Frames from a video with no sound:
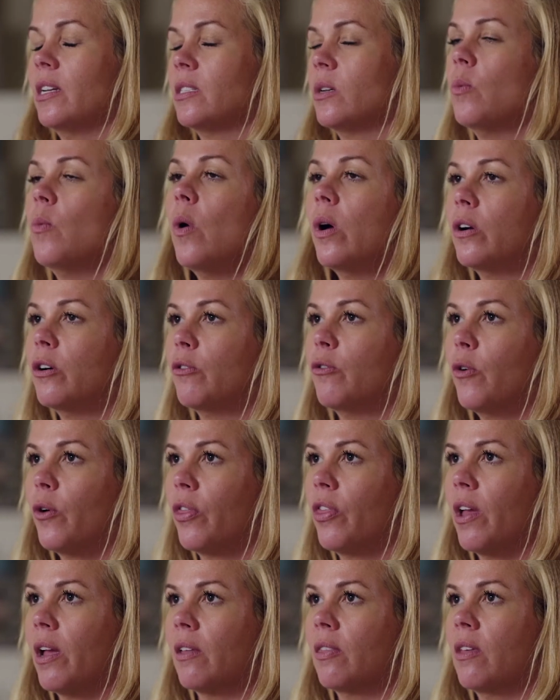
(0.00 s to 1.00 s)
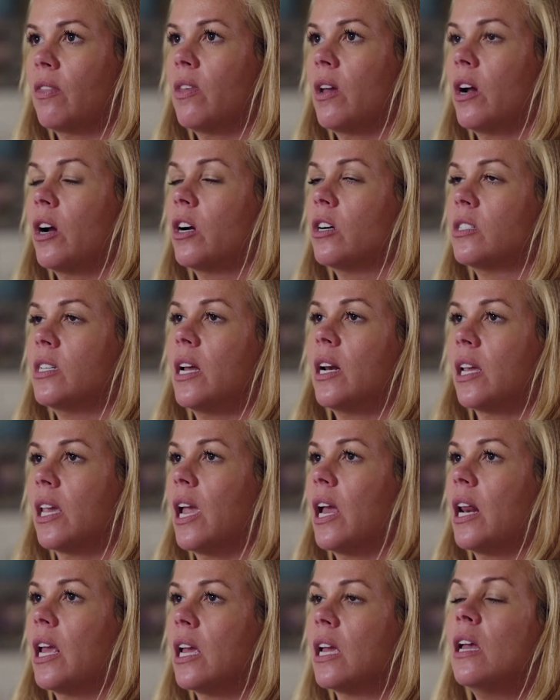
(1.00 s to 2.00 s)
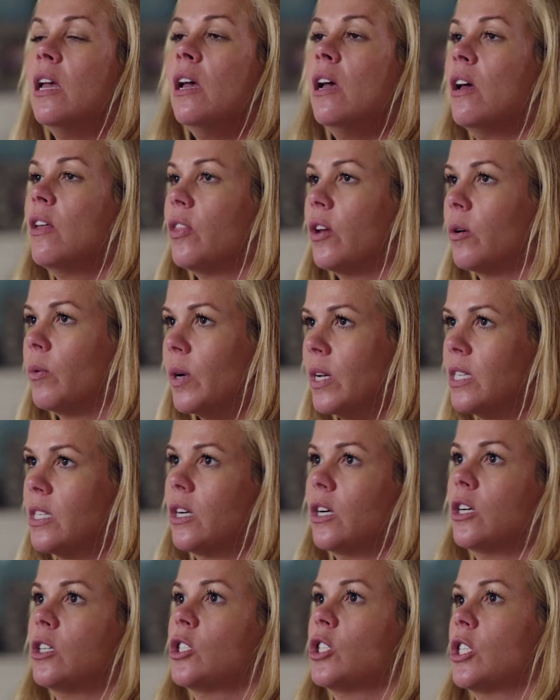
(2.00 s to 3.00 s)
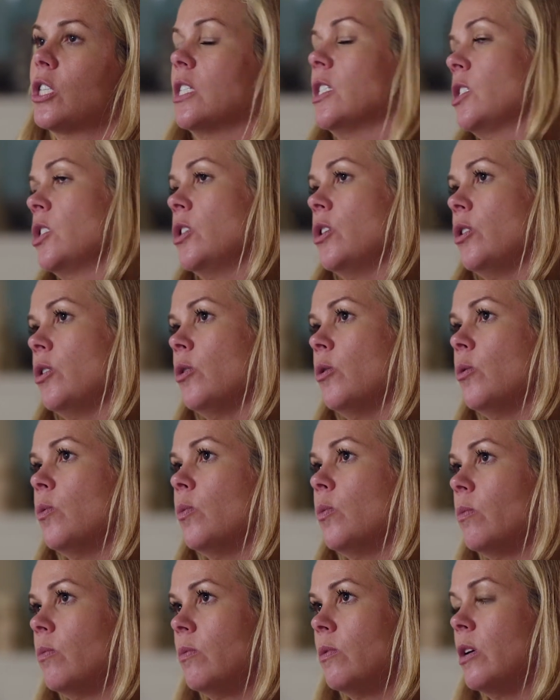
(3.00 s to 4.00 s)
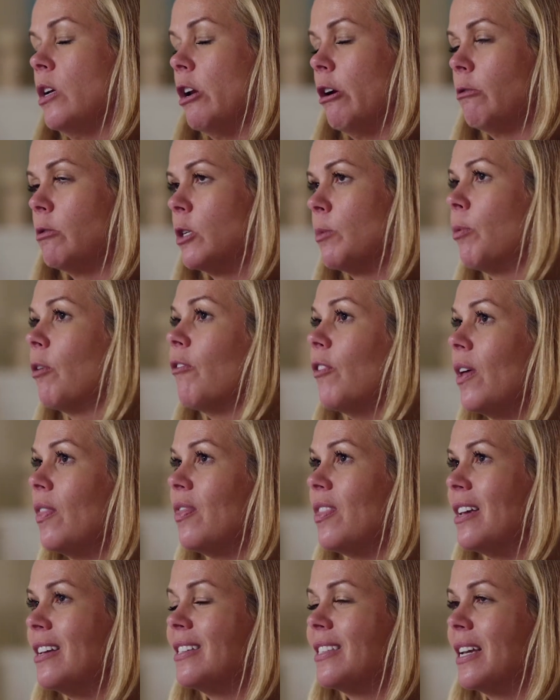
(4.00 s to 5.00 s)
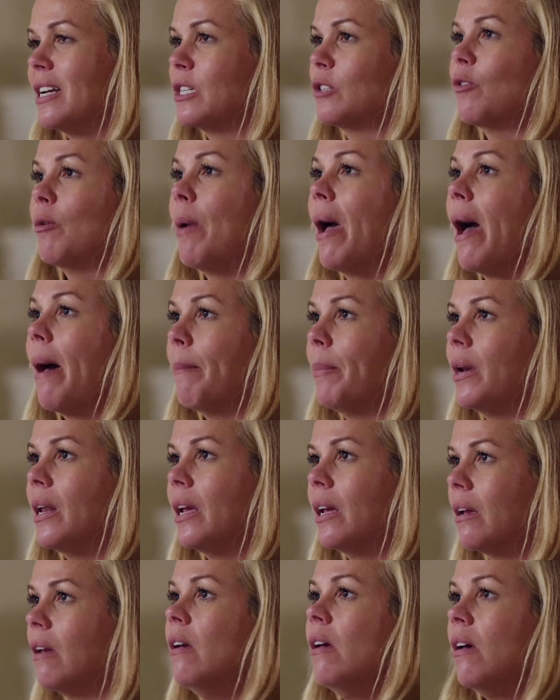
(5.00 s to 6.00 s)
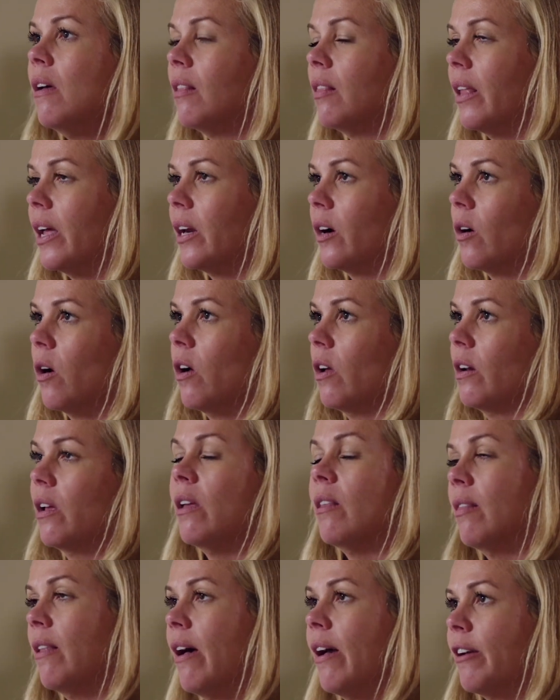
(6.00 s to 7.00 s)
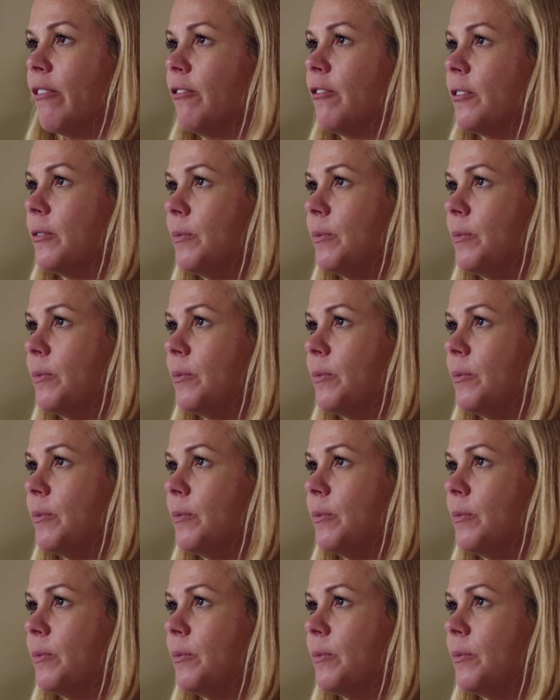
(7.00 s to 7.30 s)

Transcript: it's a wonderful thing that they're dedicating their research to prevent these things from happening later on in life.